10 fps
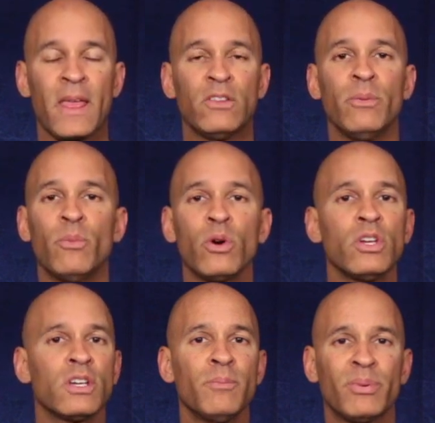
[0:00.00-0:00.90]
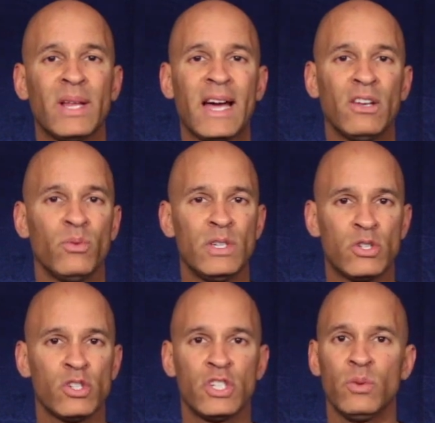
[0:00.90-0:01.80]
The more you can plan on
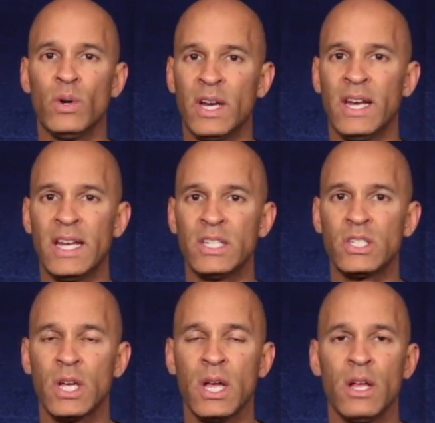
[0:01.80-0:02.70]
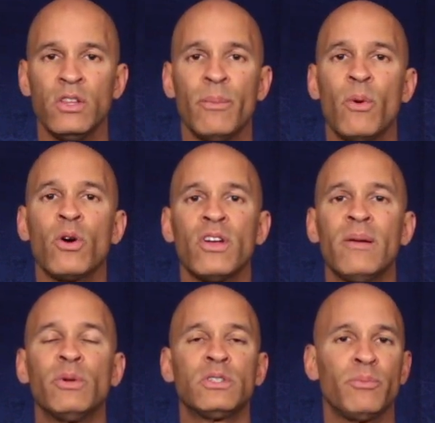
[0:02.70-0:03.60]
researching what it is, the more you're
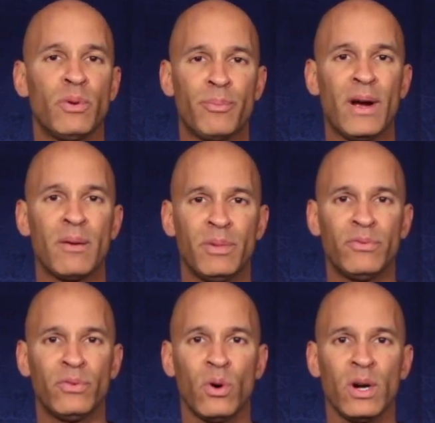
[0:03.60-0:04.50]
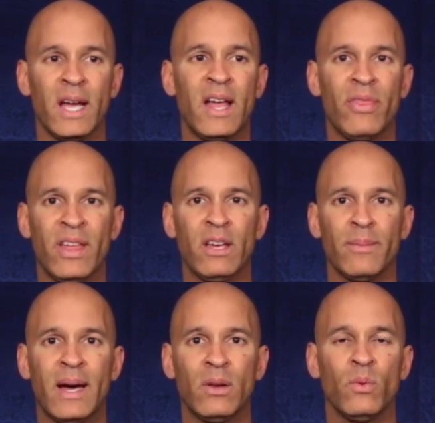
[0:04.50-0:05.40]
able to prepare before and think
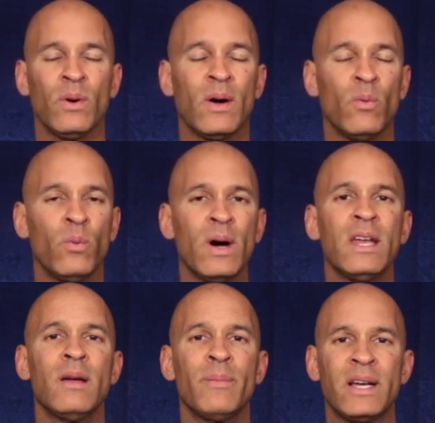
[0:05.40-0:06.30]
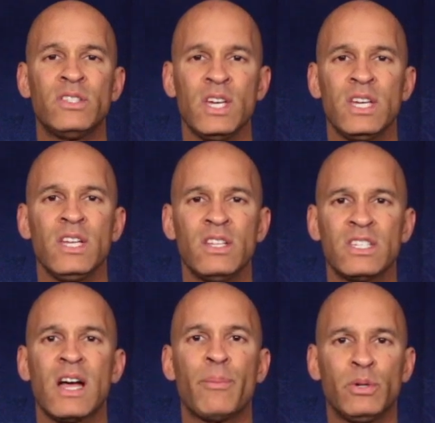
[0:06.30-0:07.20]
about, what am I taking
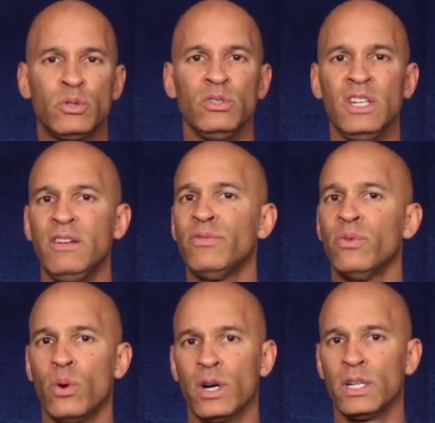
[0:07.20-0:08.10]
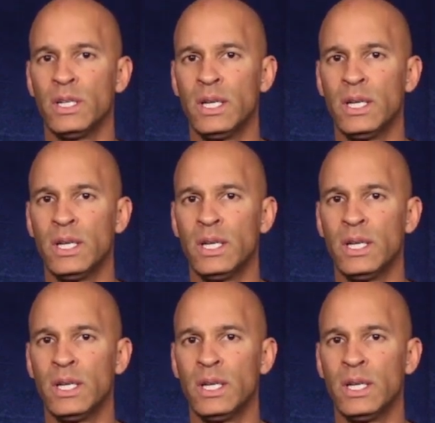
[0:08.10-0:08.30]
this opportunity for?